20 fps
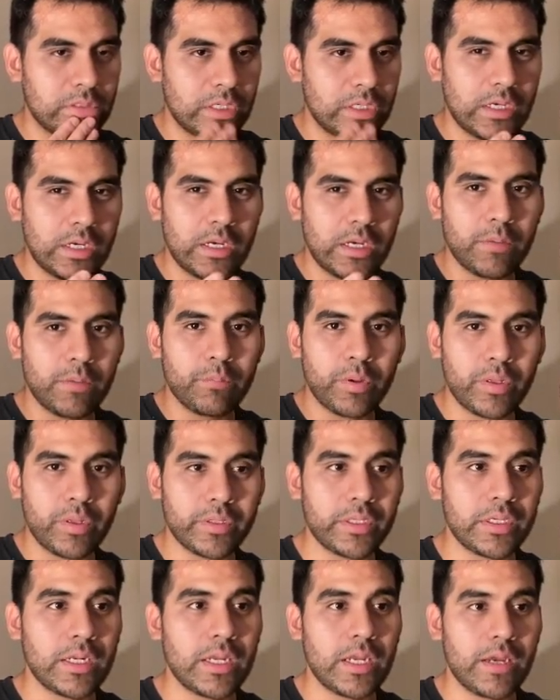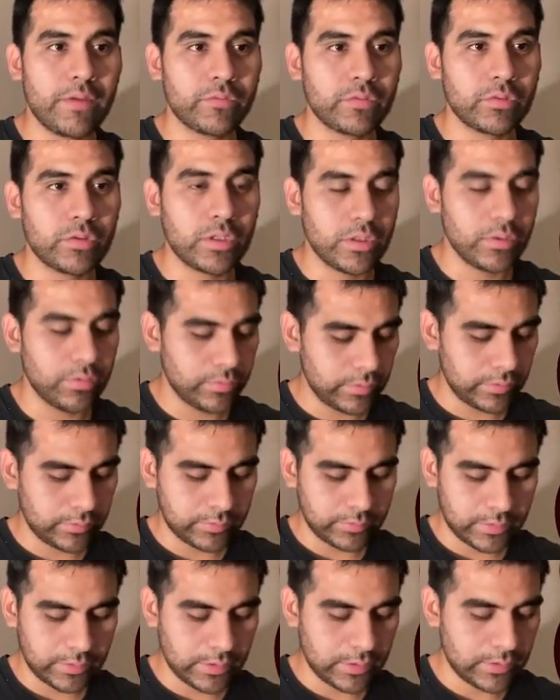I'm probably gonna have to kill
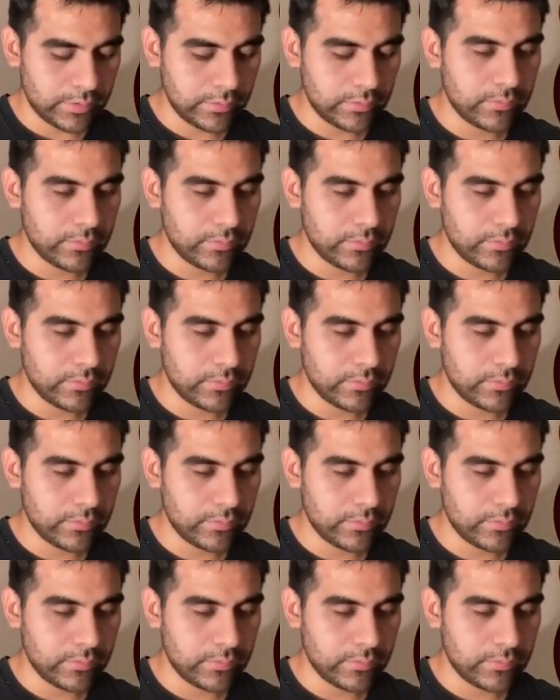this again